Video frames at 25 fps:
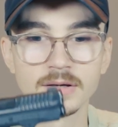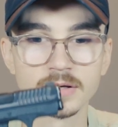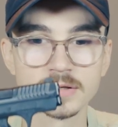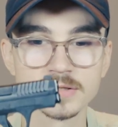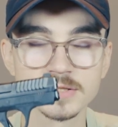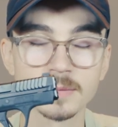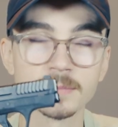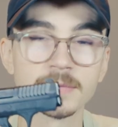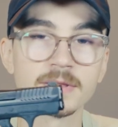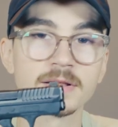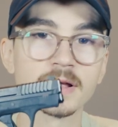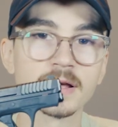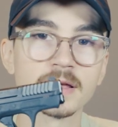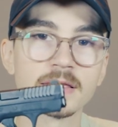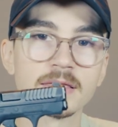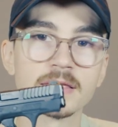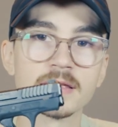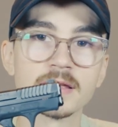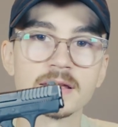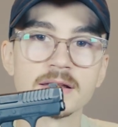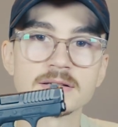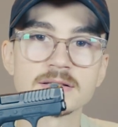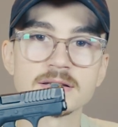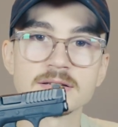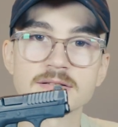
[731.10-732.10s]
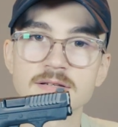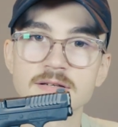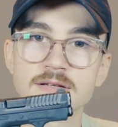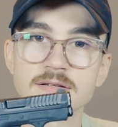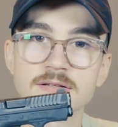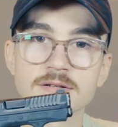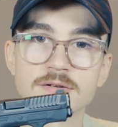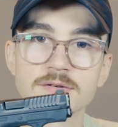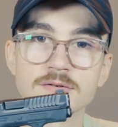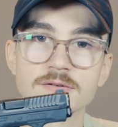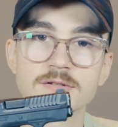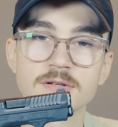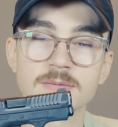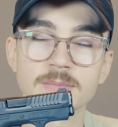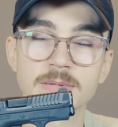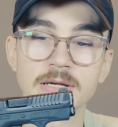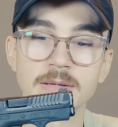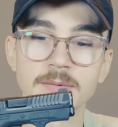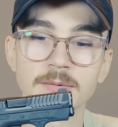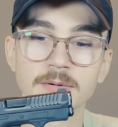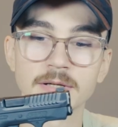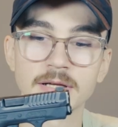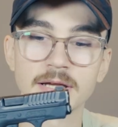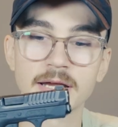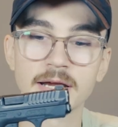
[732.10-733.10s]
something like this is an excuse to be
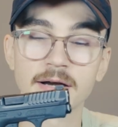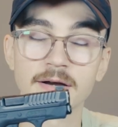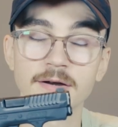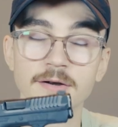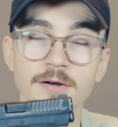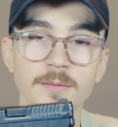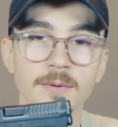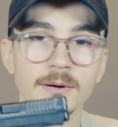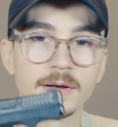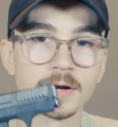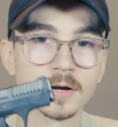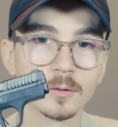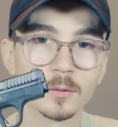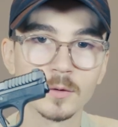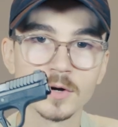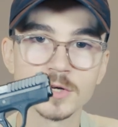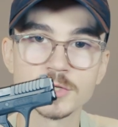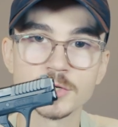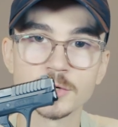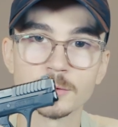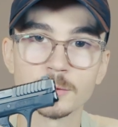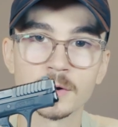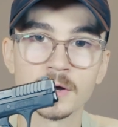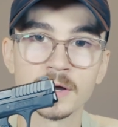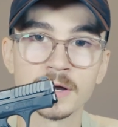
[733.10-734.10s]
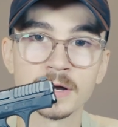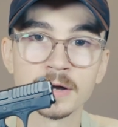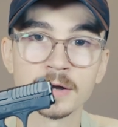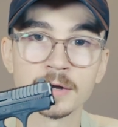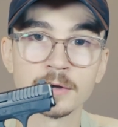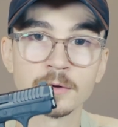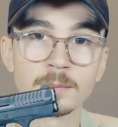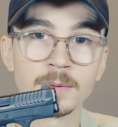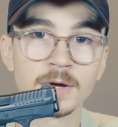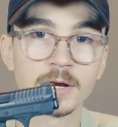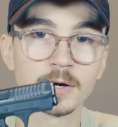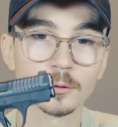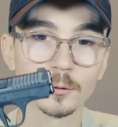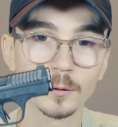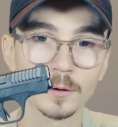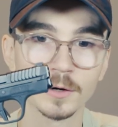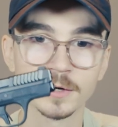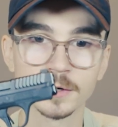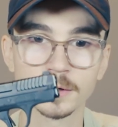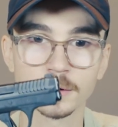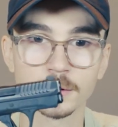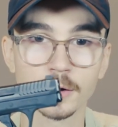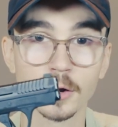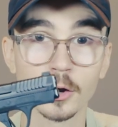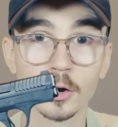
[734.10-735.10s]
able to carry no matter what you're wearing, no matter where
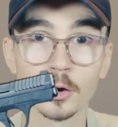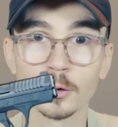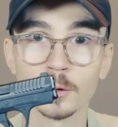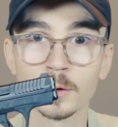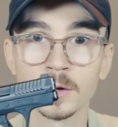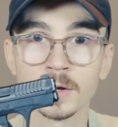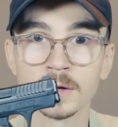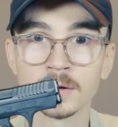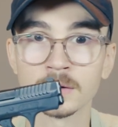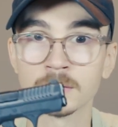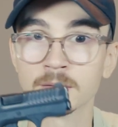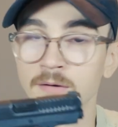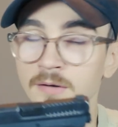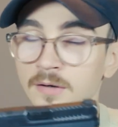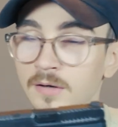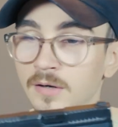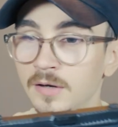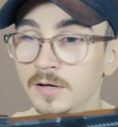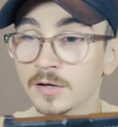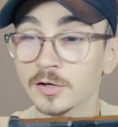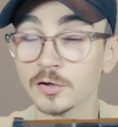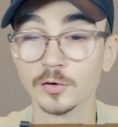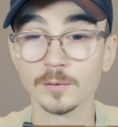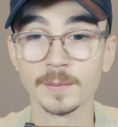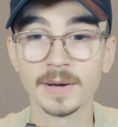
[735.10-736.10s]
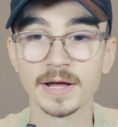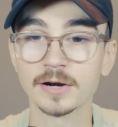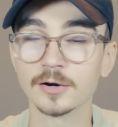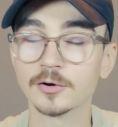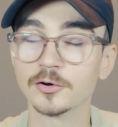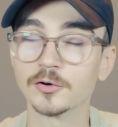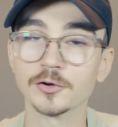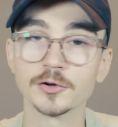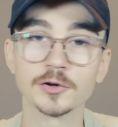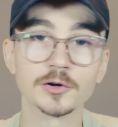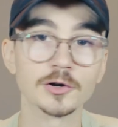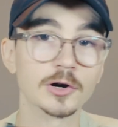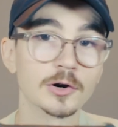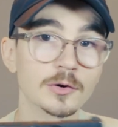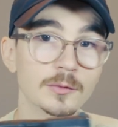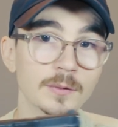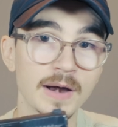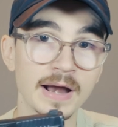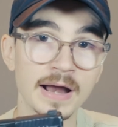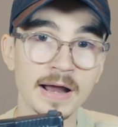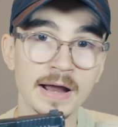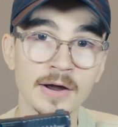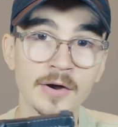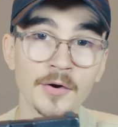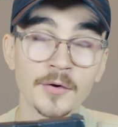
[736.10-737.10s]
you're going, no matter who you're
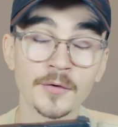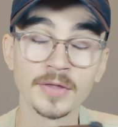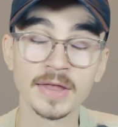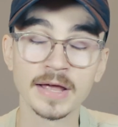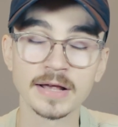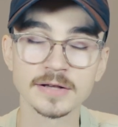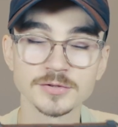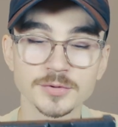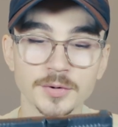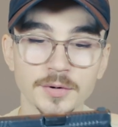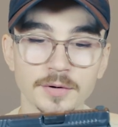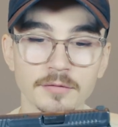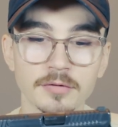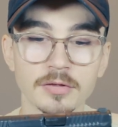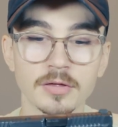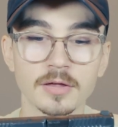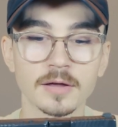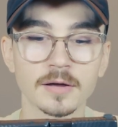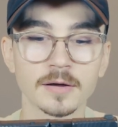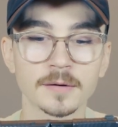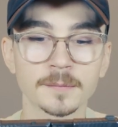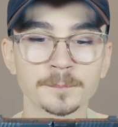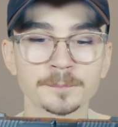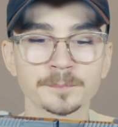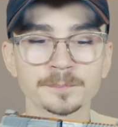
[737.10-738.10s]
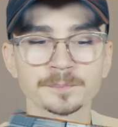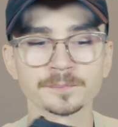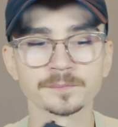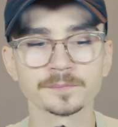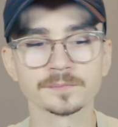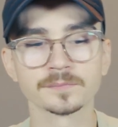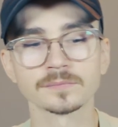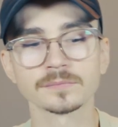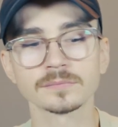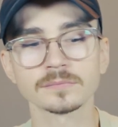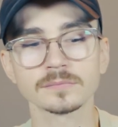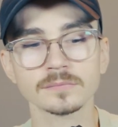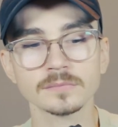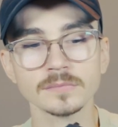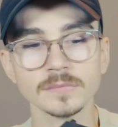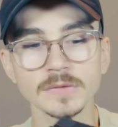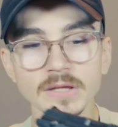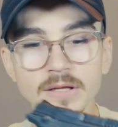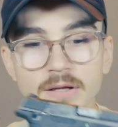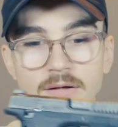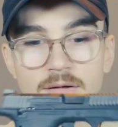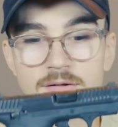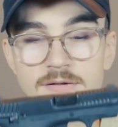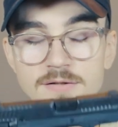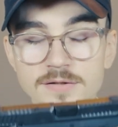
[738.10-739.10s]
around, that sort of thing.
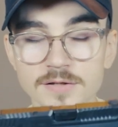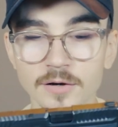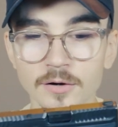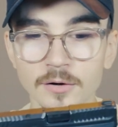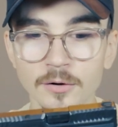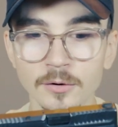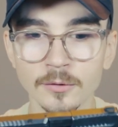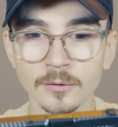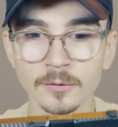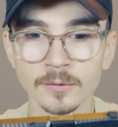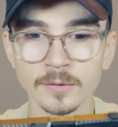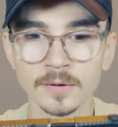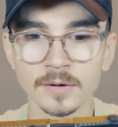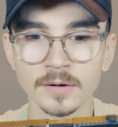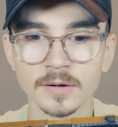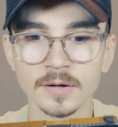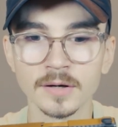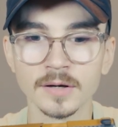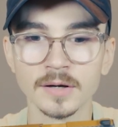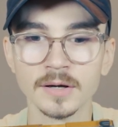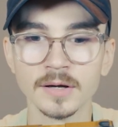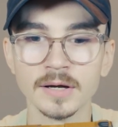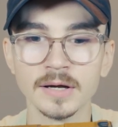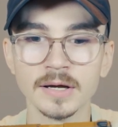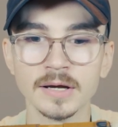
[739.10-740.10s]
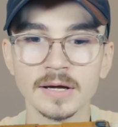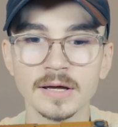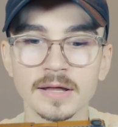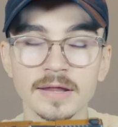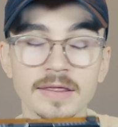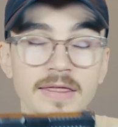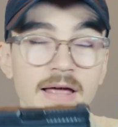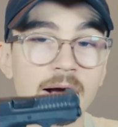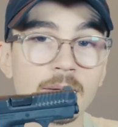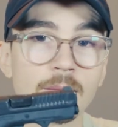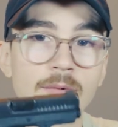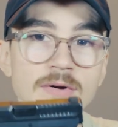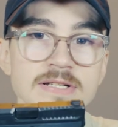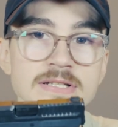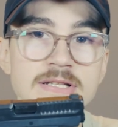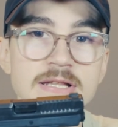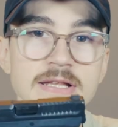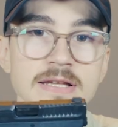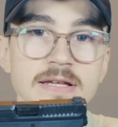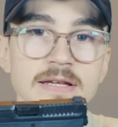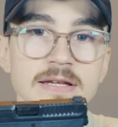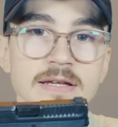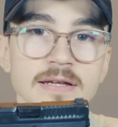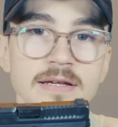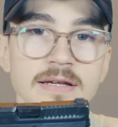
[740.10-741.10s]
So that was
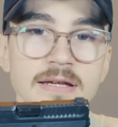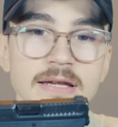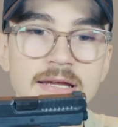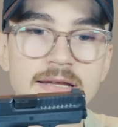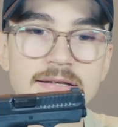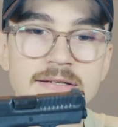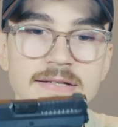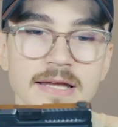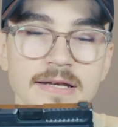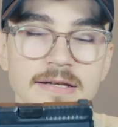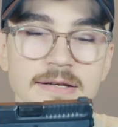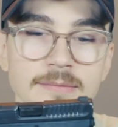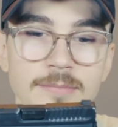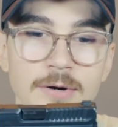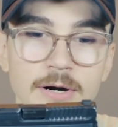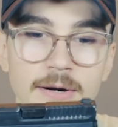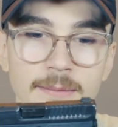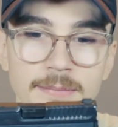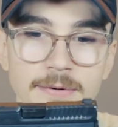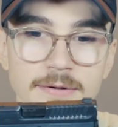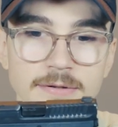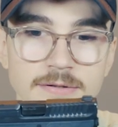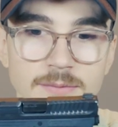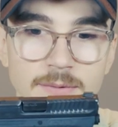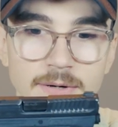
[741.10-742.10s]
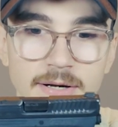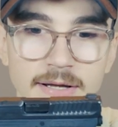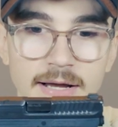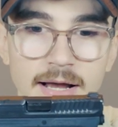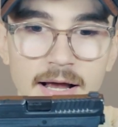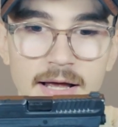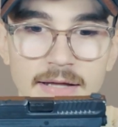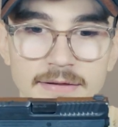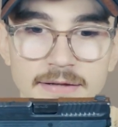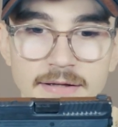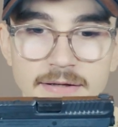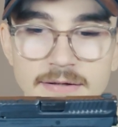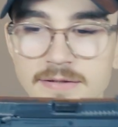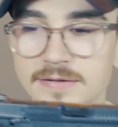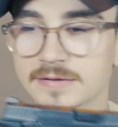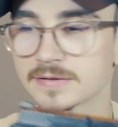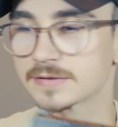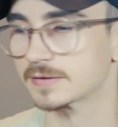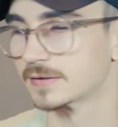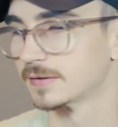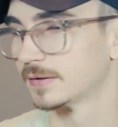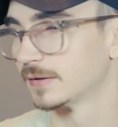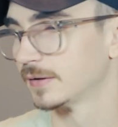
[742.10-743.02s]
the intended purpose when I got this.